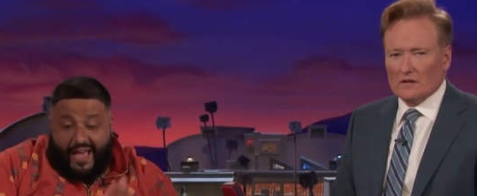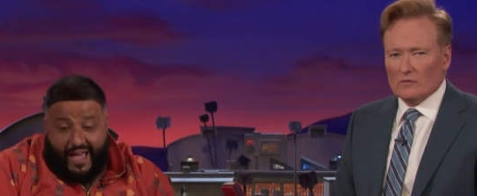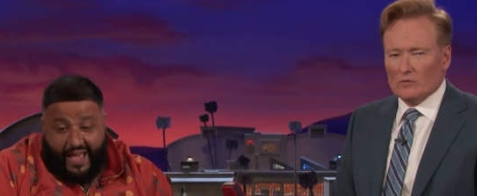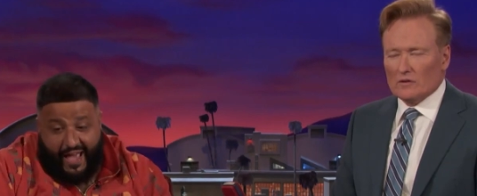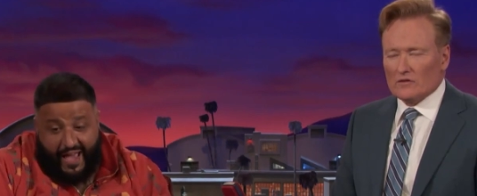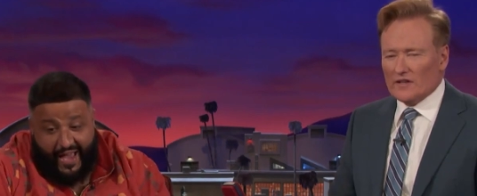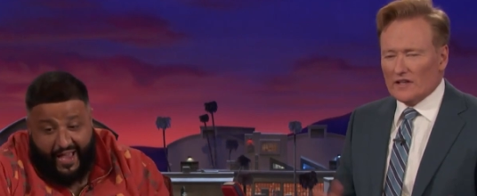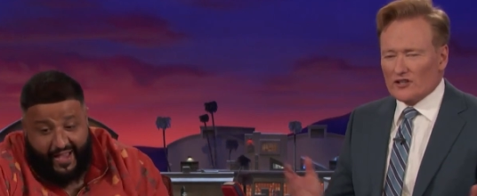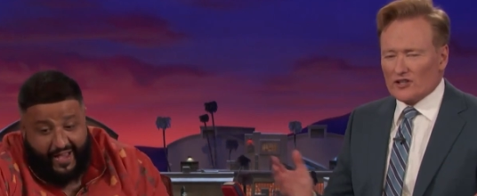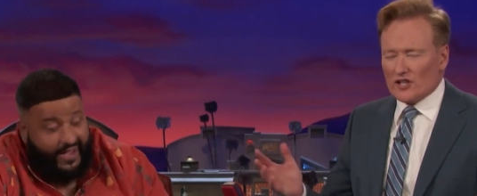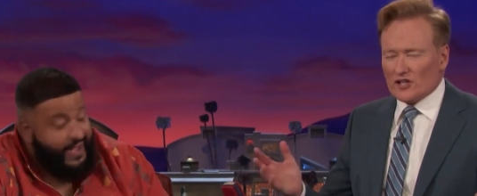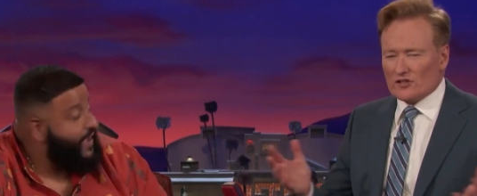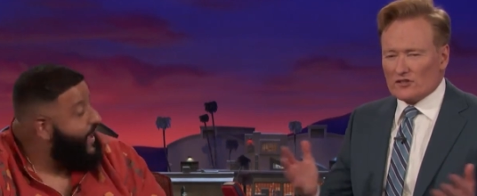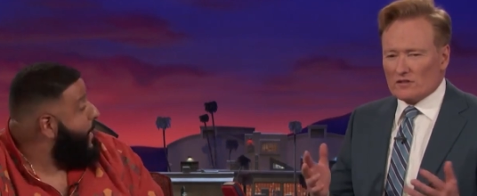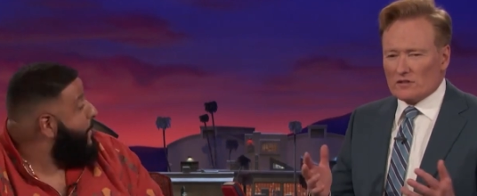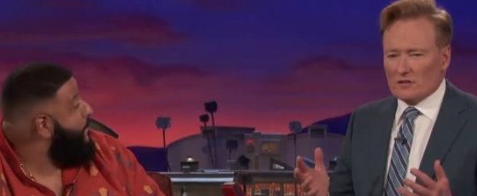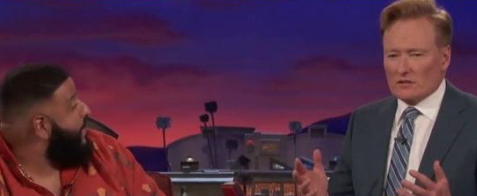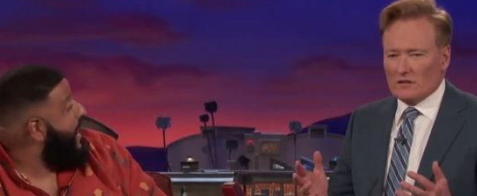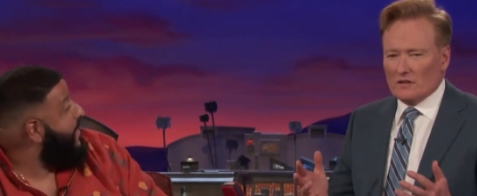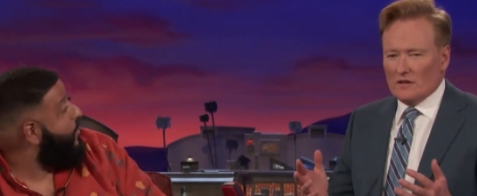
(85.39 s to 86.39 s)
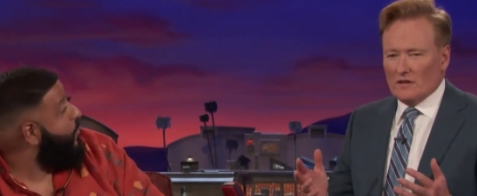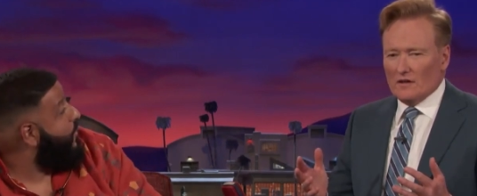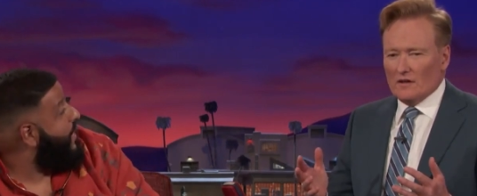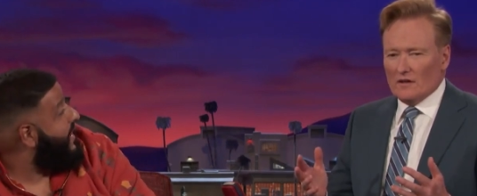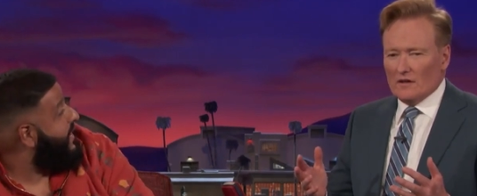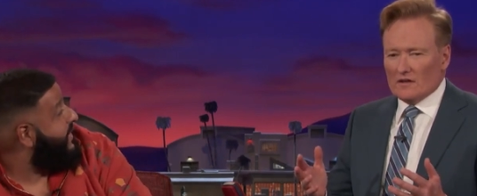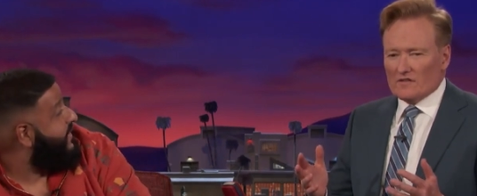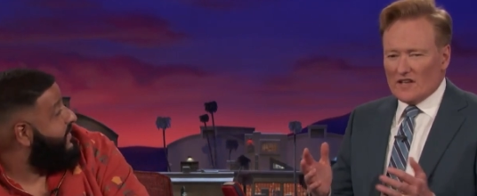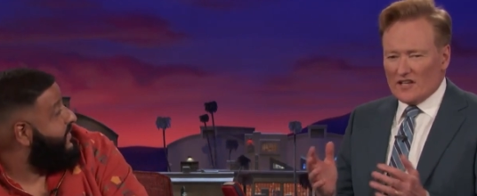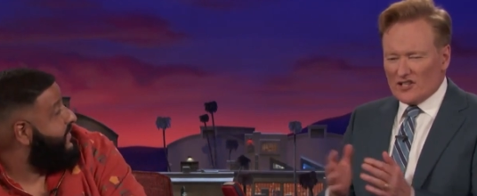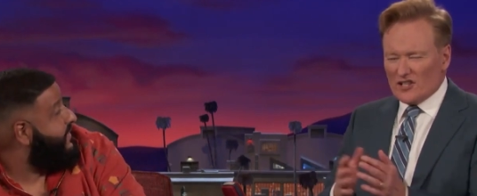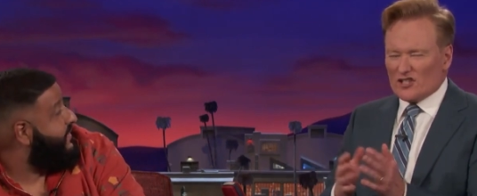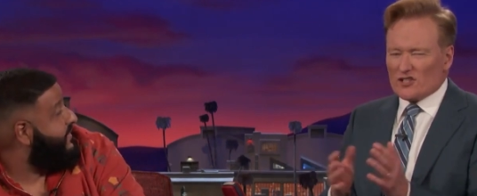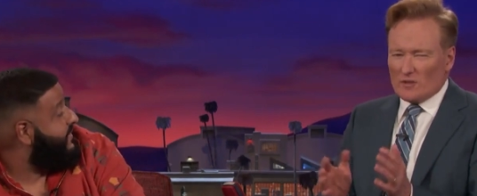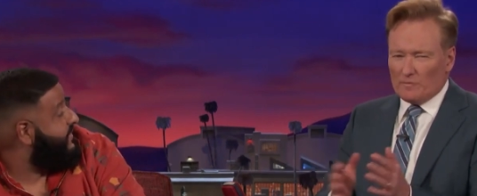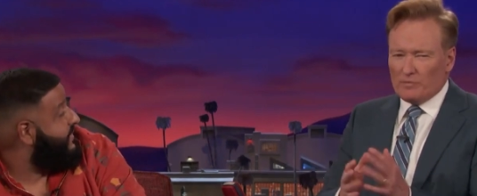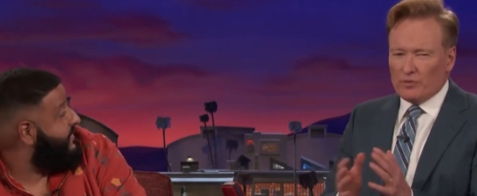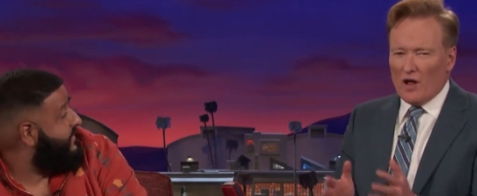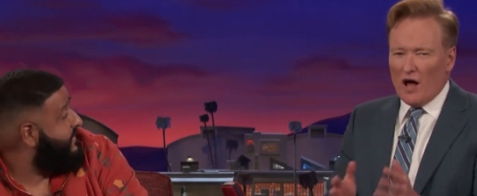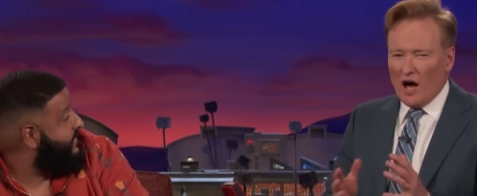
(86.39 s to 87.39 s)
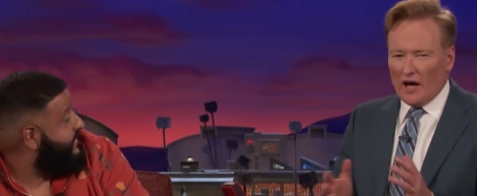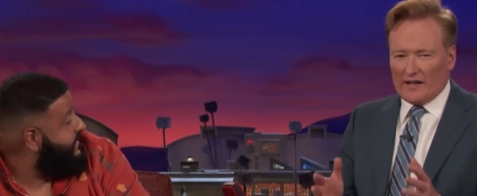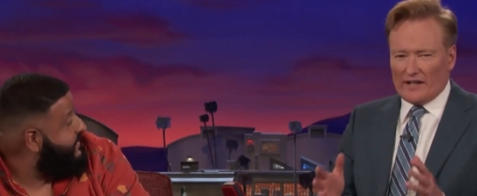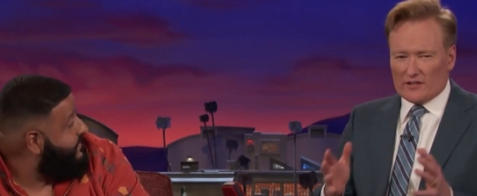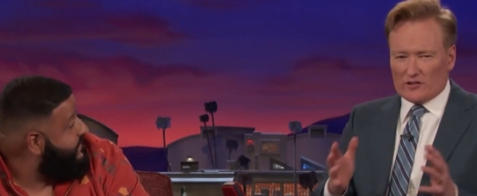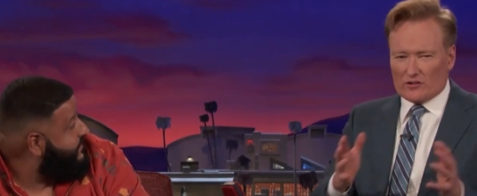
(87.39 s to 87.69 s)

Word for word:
Speaker 1: Well, they just and by the way, they just applauded,